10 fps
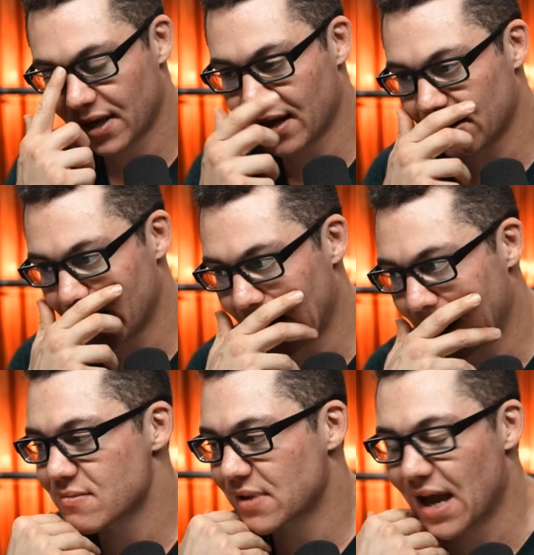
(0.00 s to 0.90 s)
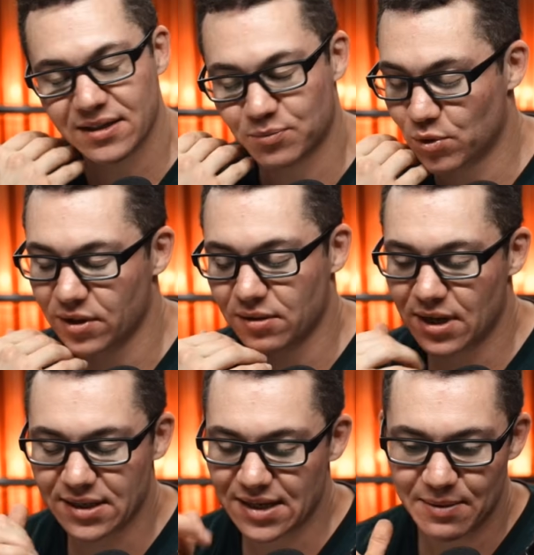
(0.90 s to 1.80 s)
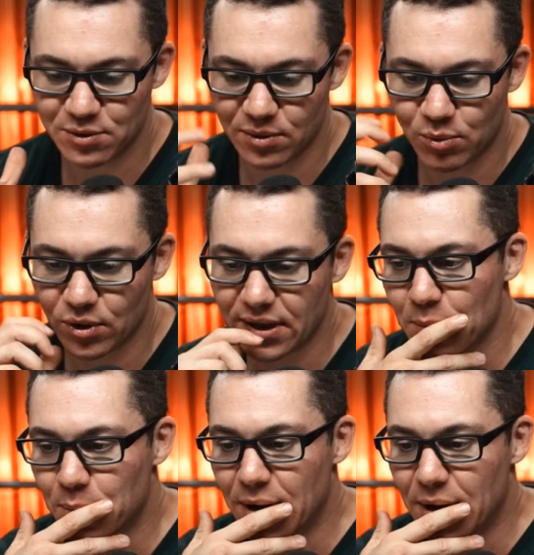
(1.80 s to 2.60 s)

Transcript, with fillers: and guy's brilliant, guy's absolutely brilliant.